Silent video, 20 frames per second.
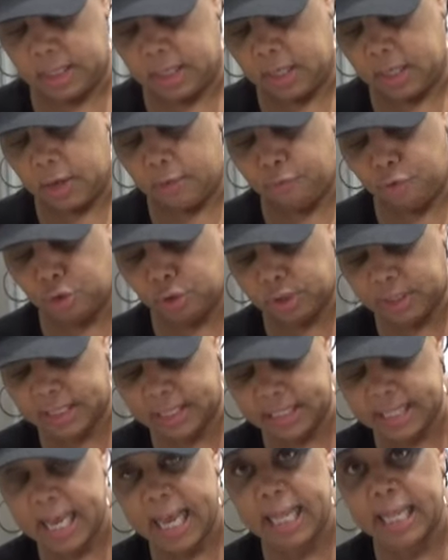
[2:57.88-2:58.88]
it in. If you're
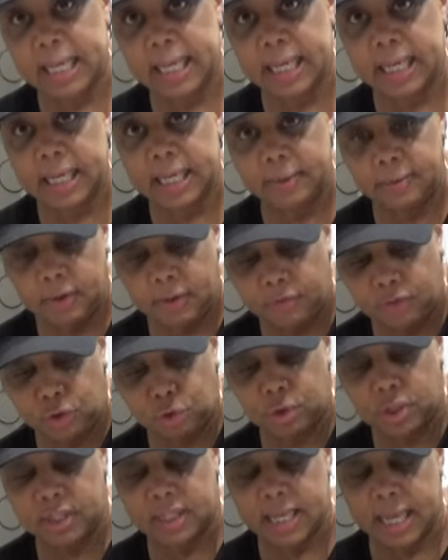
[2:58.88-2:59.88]
selling it, if
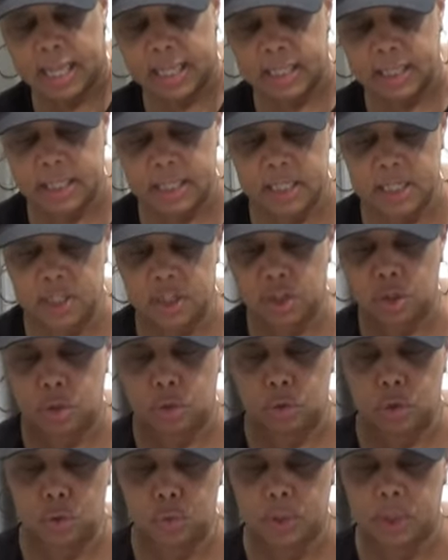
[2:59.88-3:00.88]
you're selling these, you know,
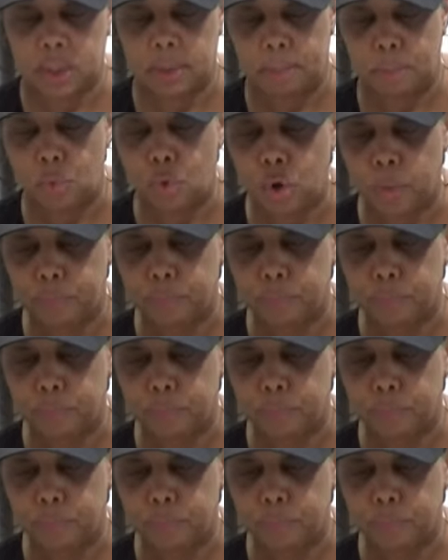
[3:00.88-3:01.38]
use some more